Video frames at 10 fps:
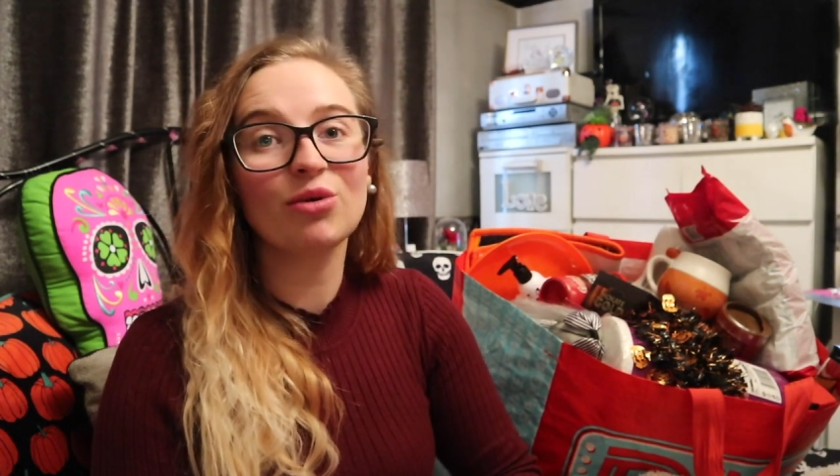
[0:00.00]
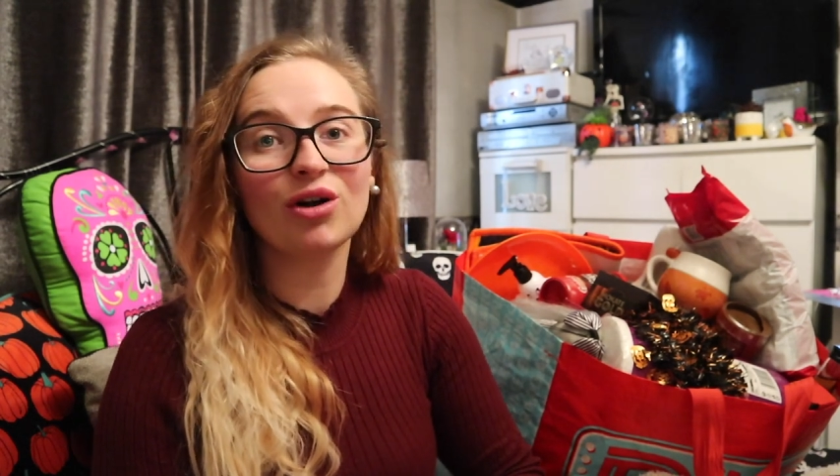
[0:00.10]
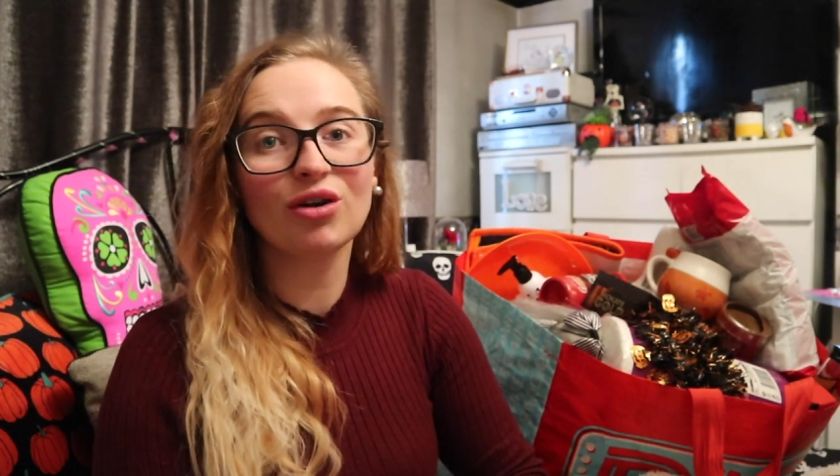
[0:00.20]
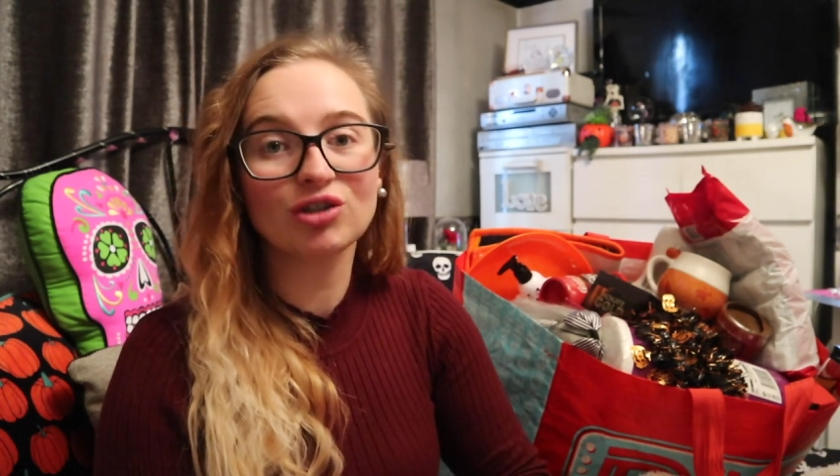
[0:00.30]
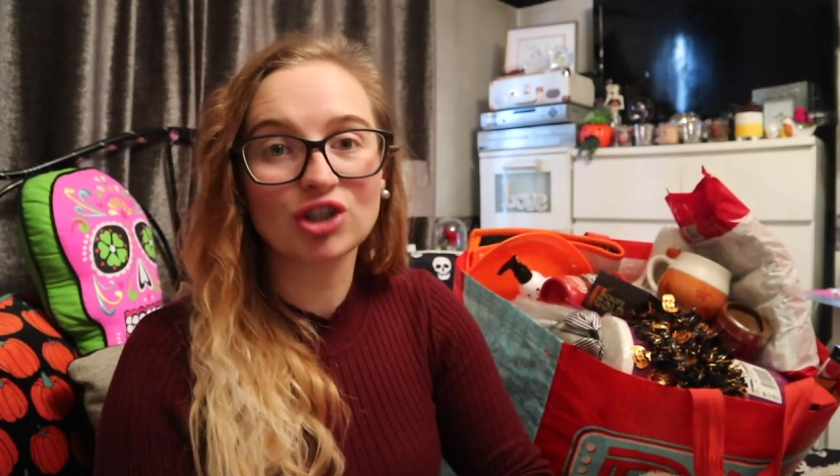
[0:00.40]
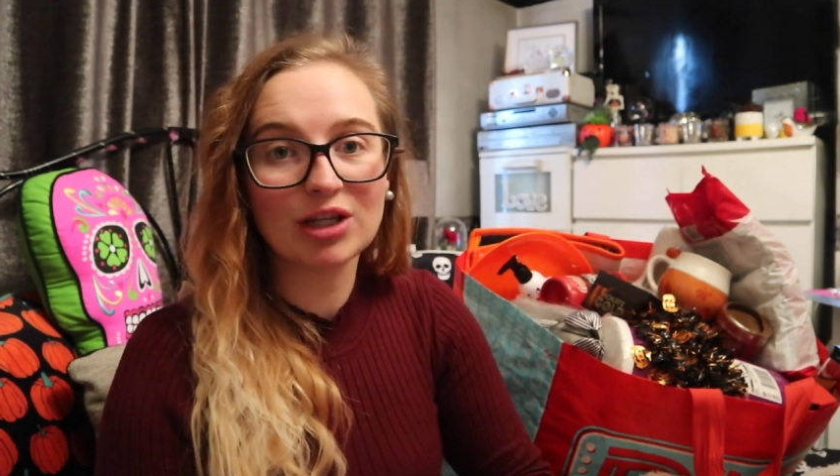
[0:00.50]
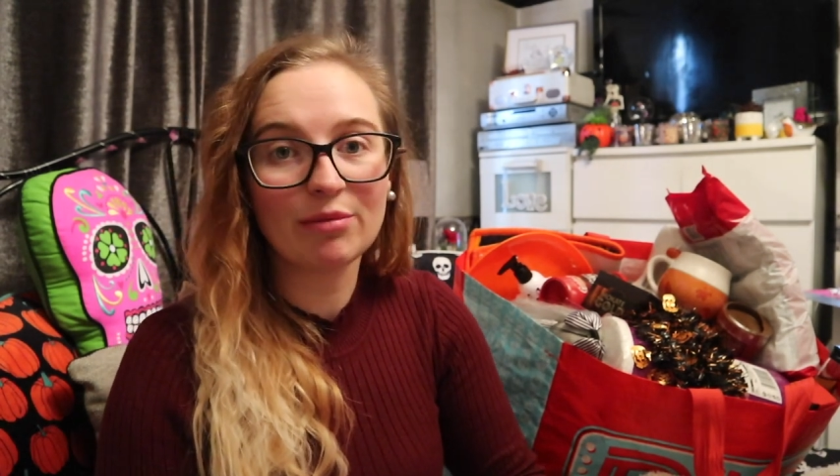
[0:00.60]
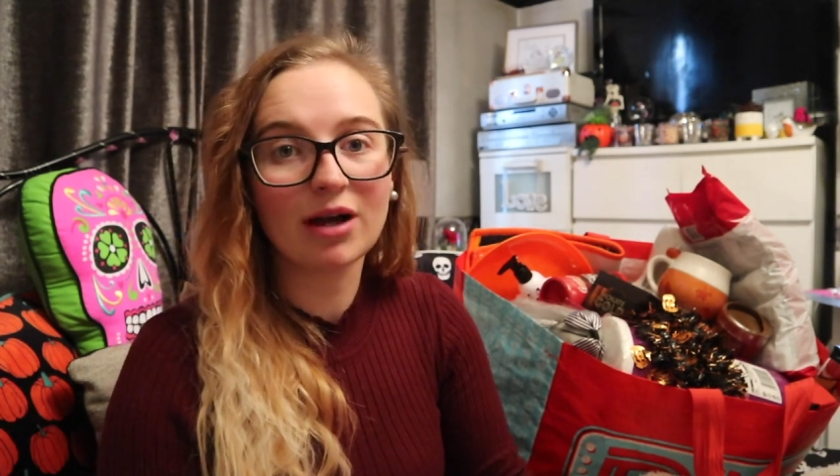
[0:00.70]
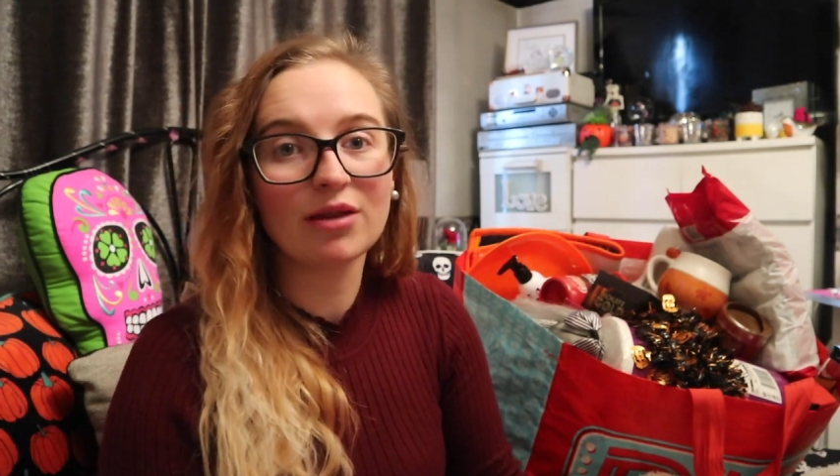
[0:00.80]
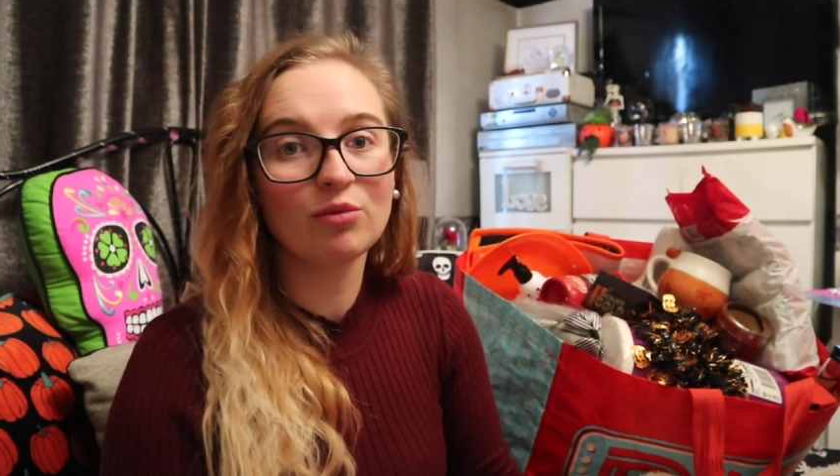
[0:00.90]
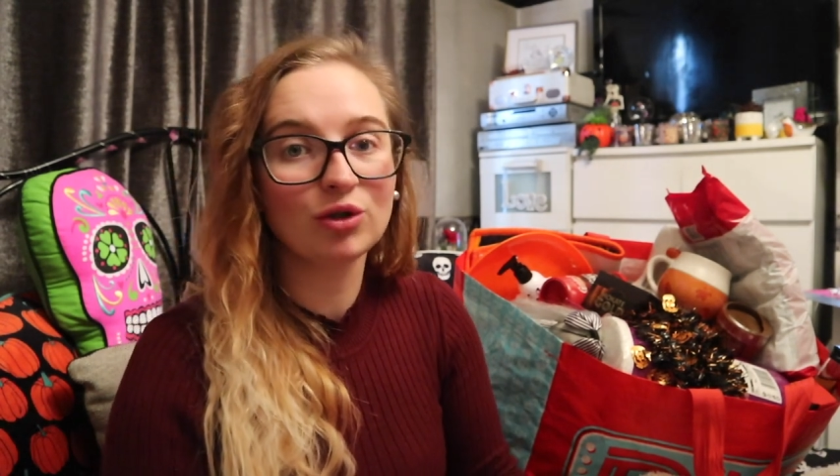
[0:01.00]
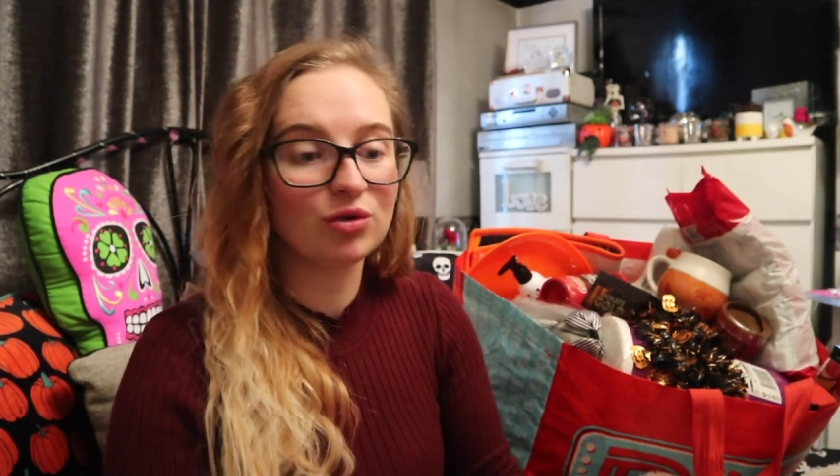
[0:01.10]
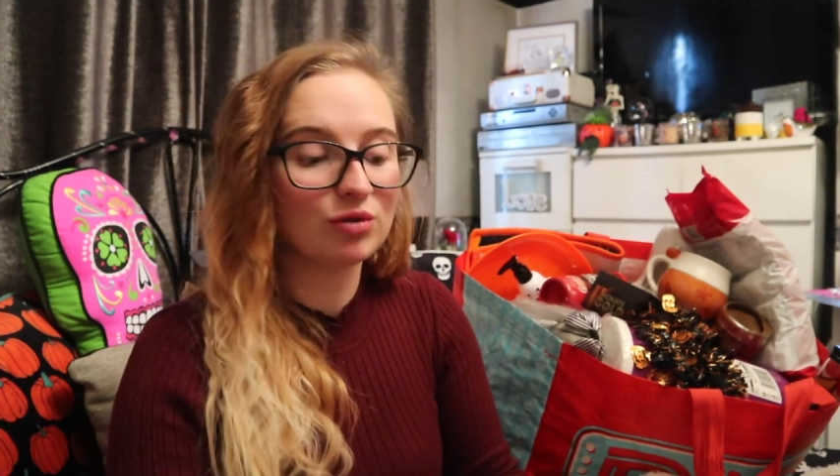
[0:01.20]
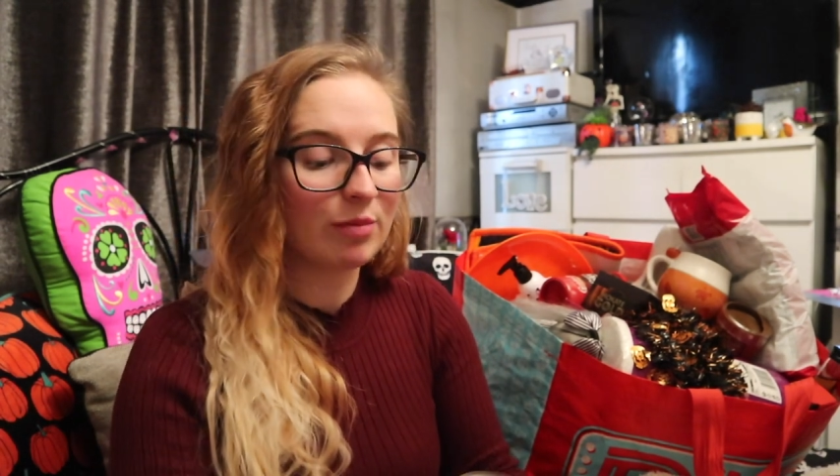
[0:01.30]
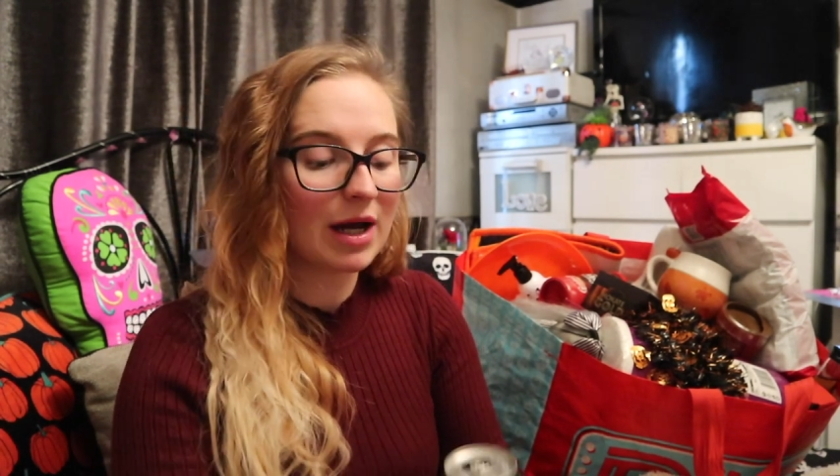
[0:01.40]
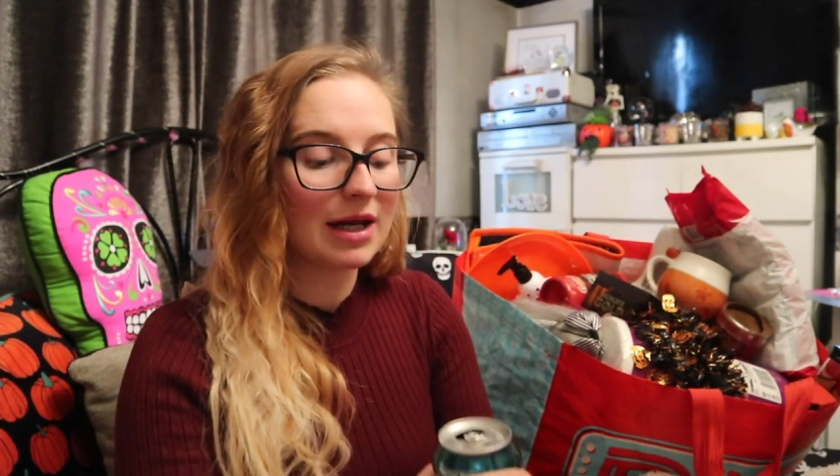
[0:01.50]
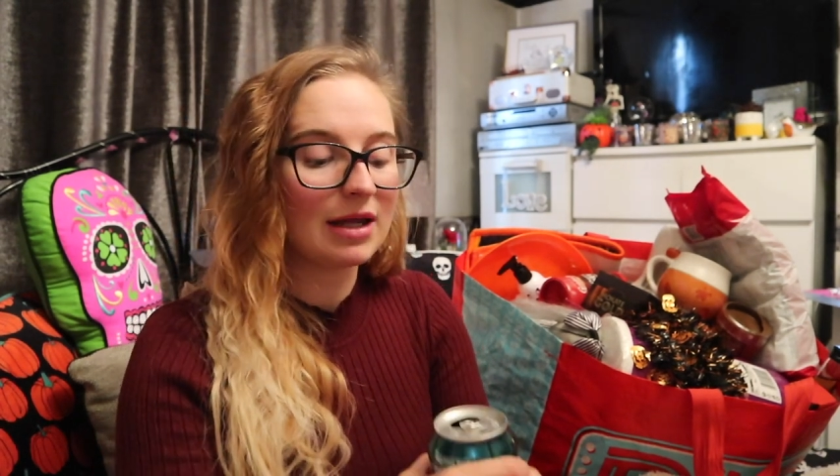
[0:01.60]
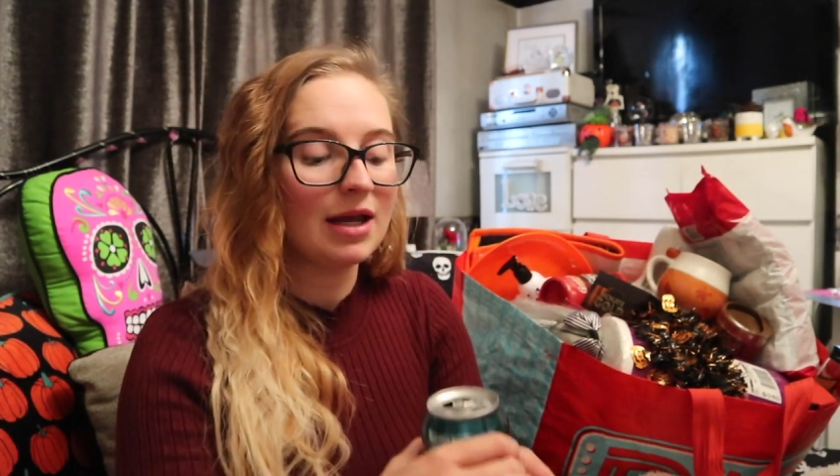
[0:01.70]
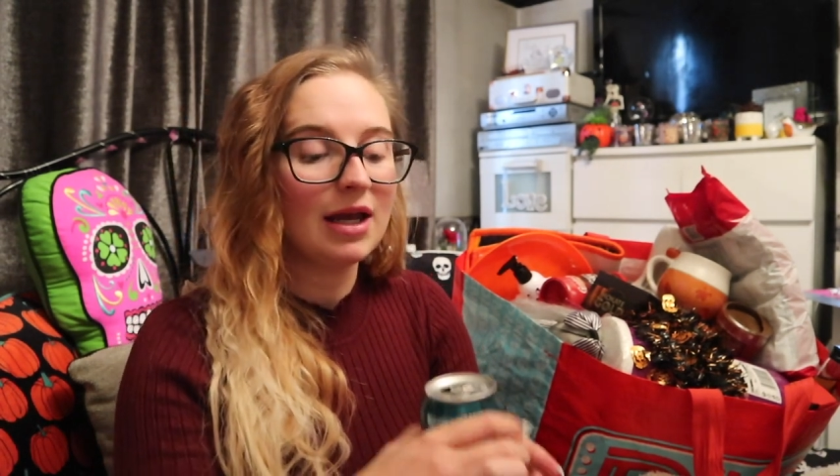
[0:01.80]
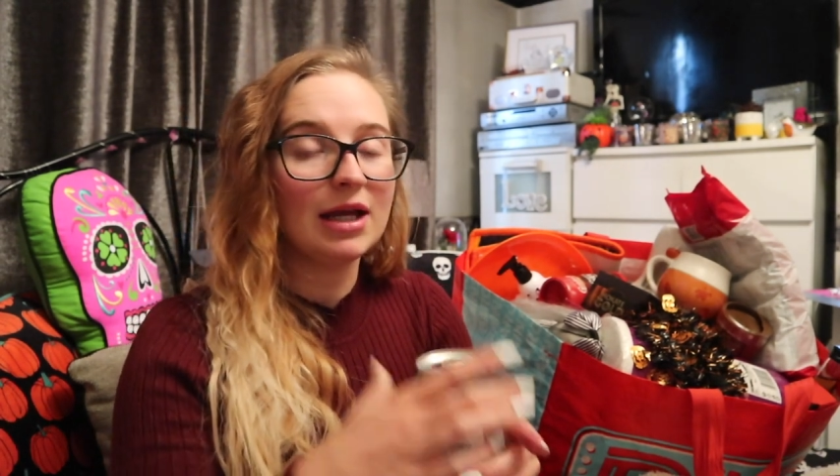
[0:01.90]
a lot cheaper than what you would pay